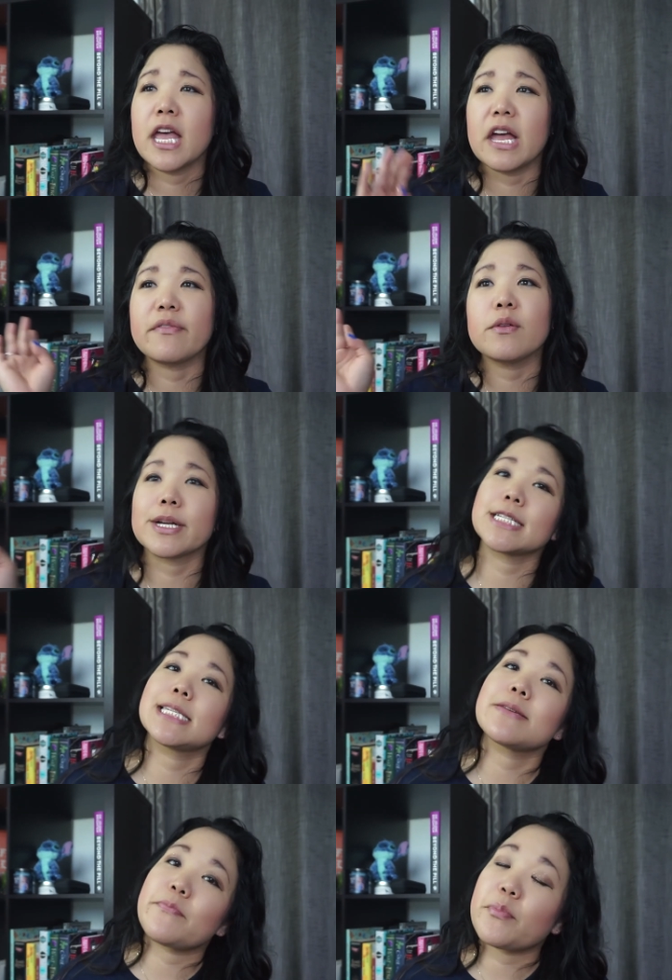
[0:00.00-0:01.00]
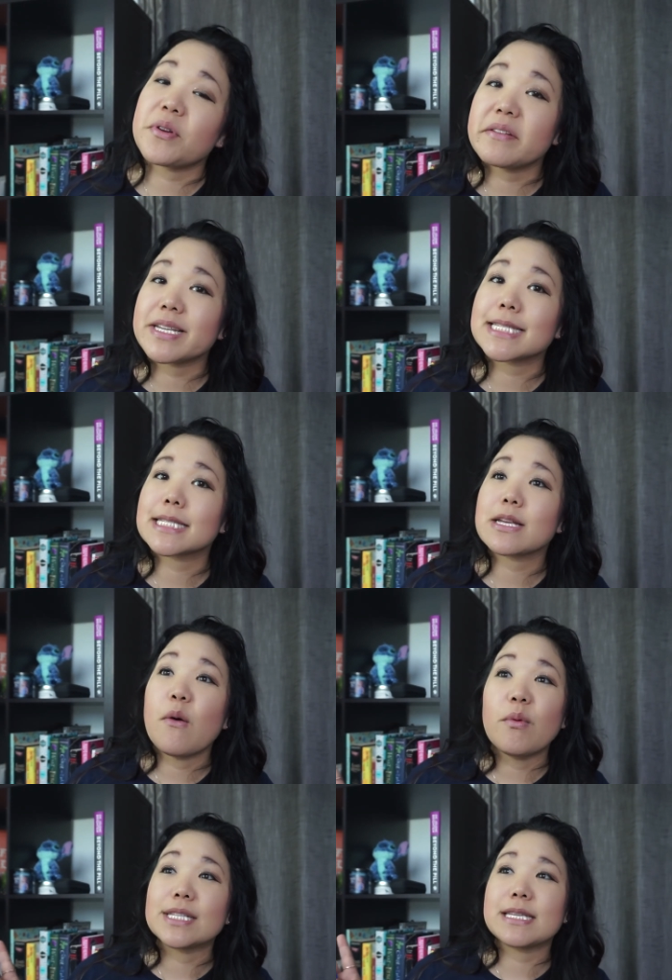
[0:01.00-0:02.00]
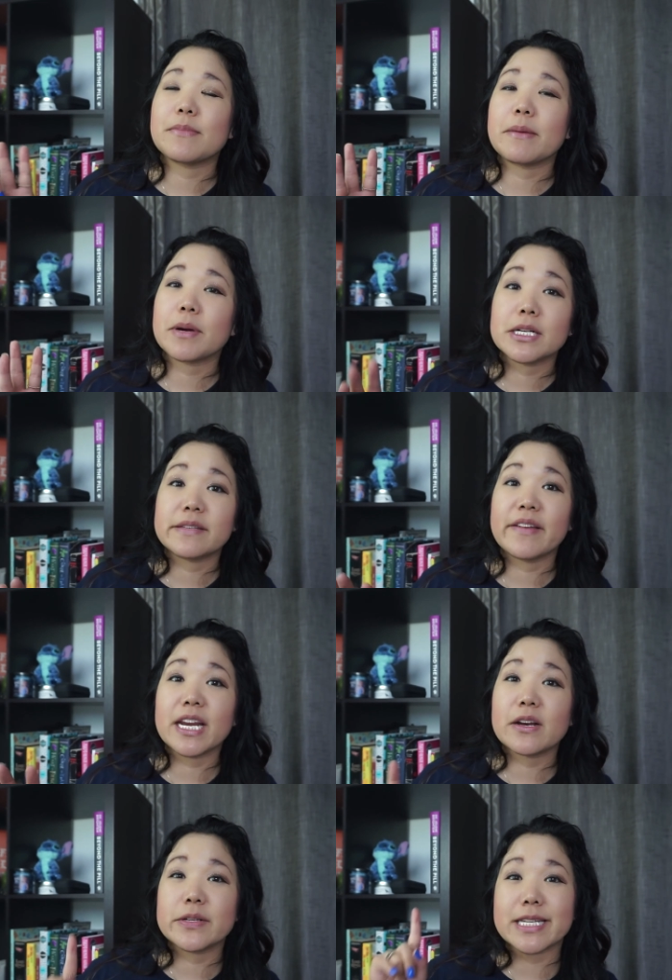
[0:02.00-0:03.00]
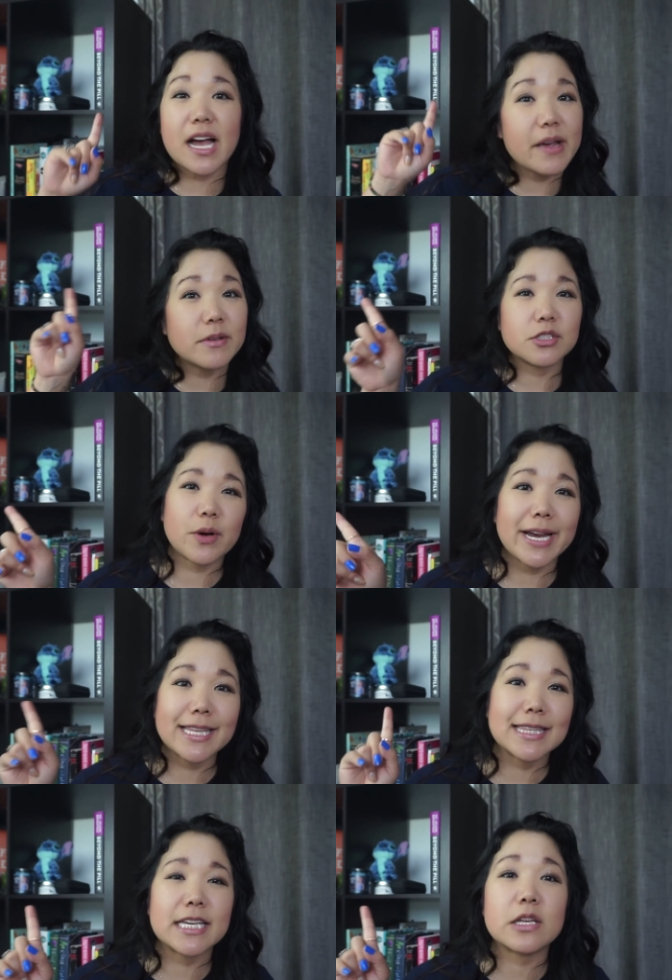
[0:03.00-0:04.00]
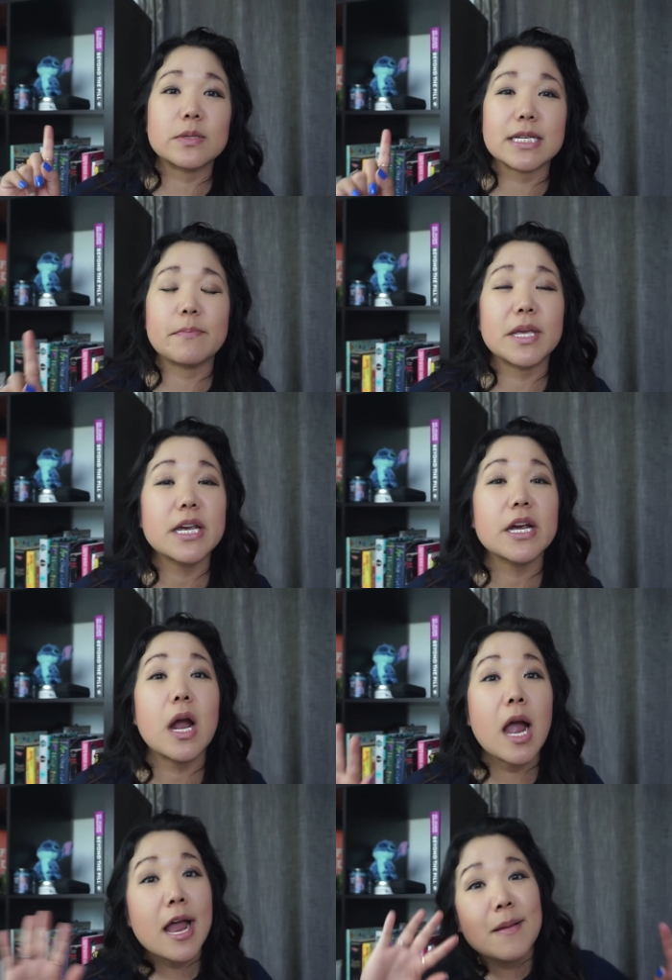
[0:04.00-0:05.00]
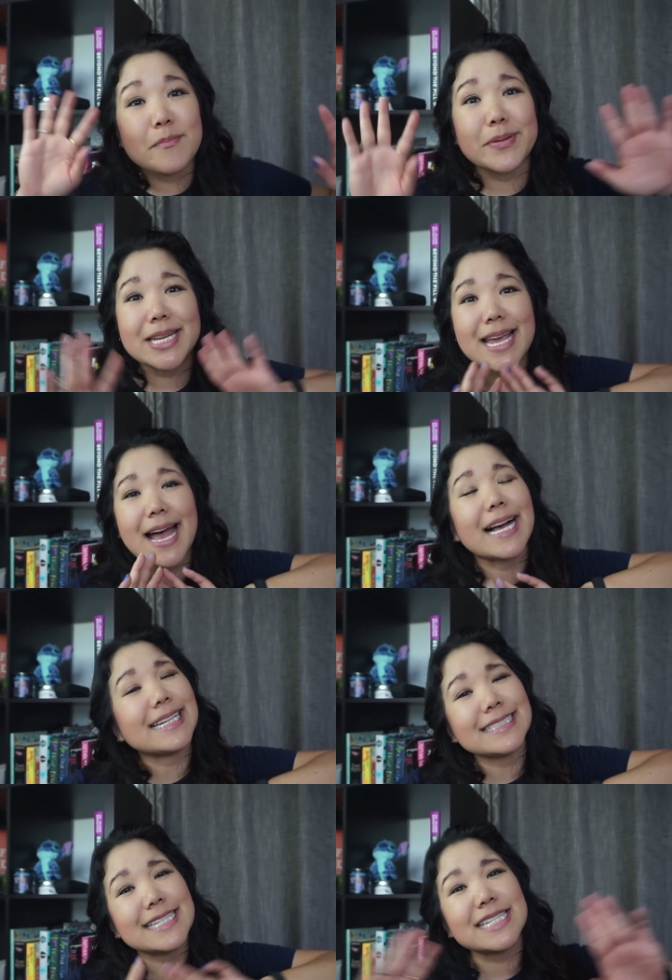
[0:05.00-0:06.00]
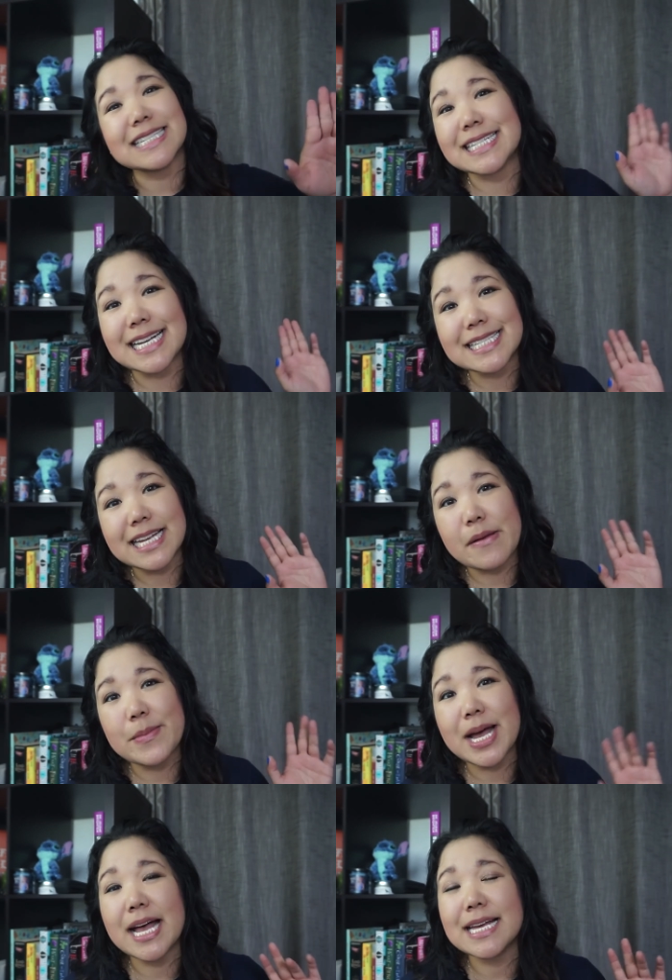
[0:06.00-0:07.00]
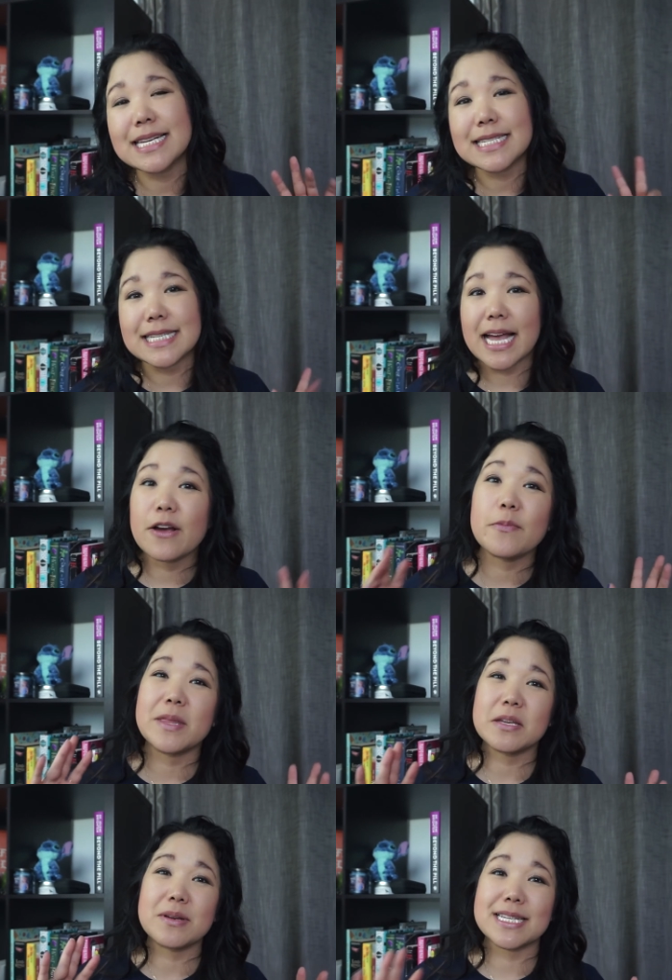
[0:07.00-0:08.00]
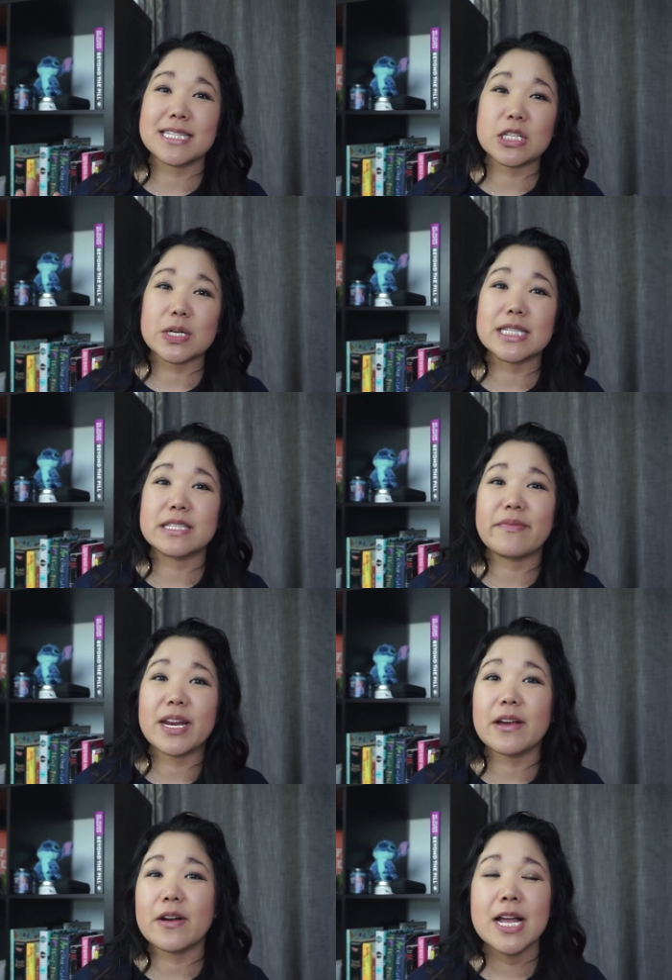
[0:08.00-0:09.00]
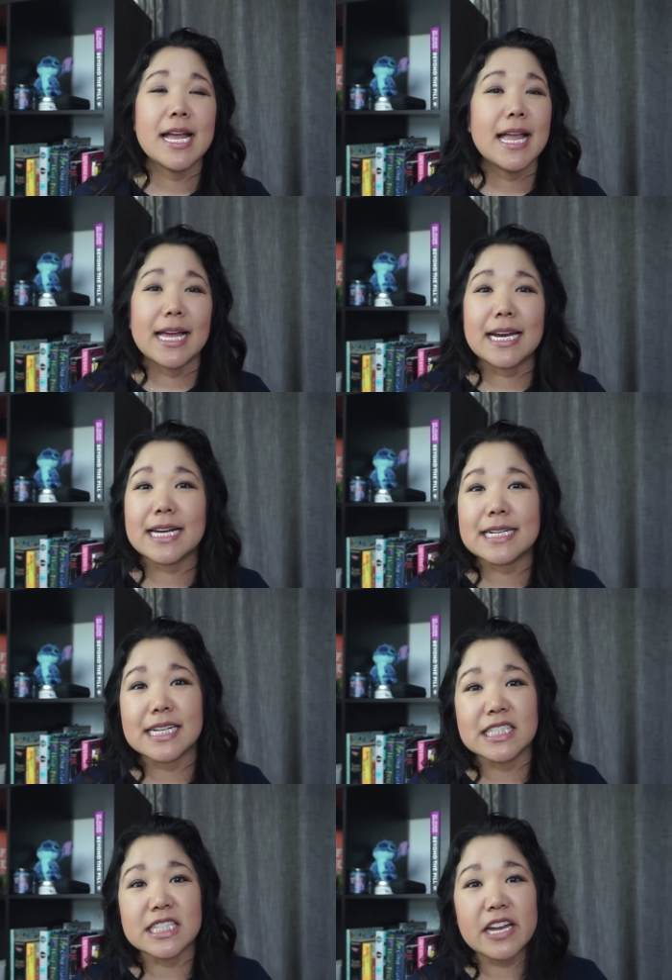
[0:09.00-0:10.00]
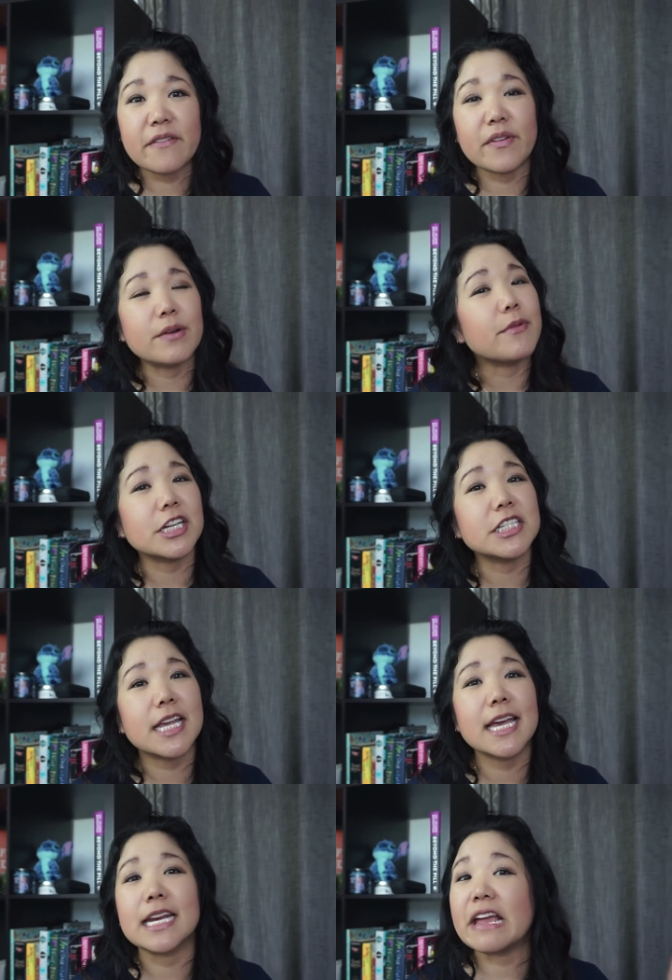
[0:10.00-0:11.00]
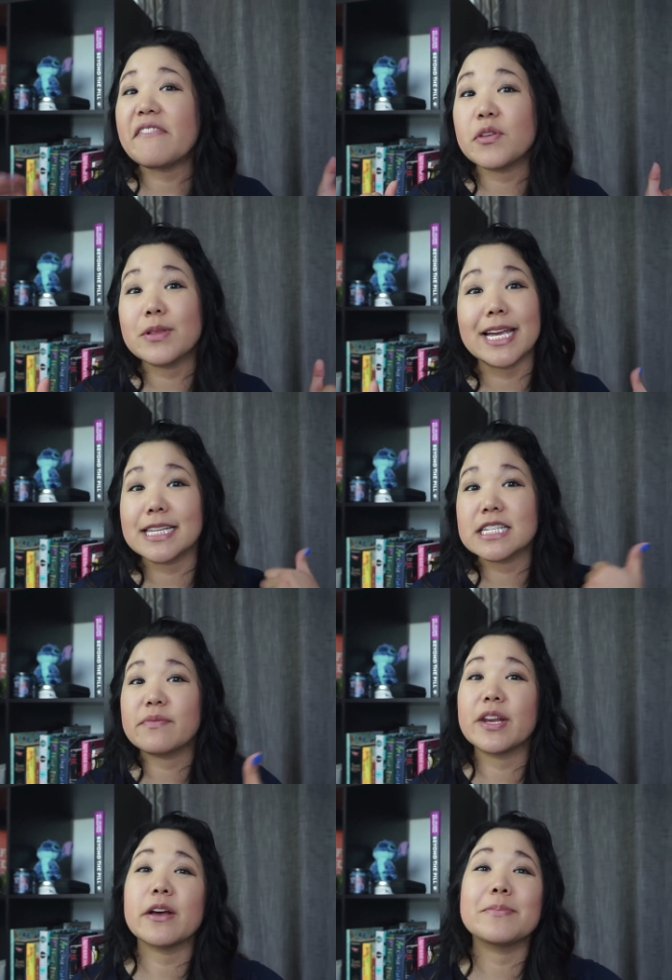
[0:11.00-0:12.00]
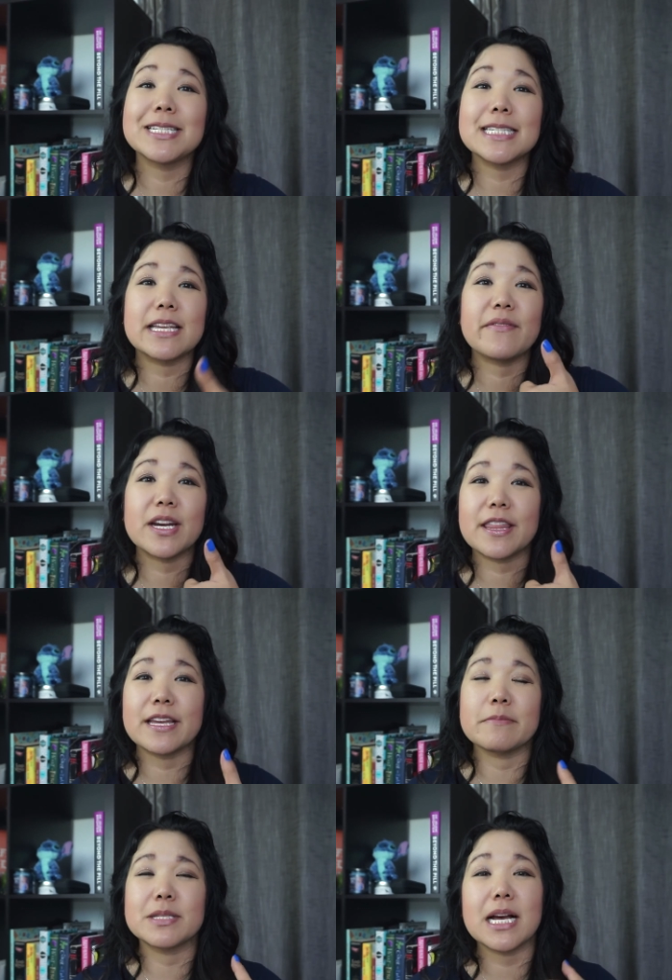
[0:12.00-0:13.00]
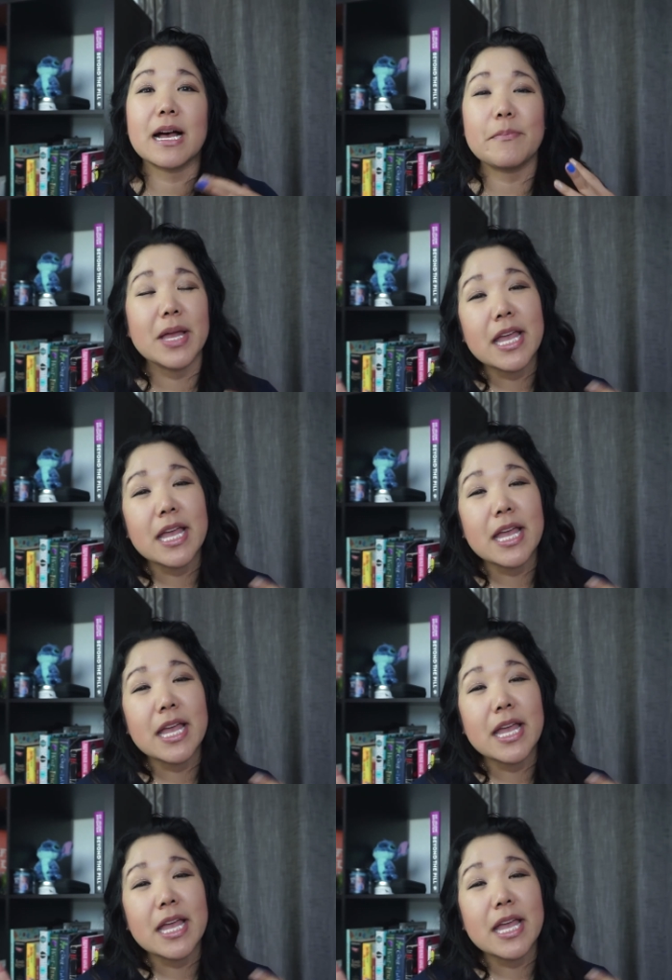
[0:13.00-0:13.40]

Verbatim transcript: If you want to see previous What's in My Purse videos, I will try and link those up here. But yeah, until next time guys, I hope that you guys enjoyed this video and had a lot of fun watching it. If you like this video, please give it a thumbs up.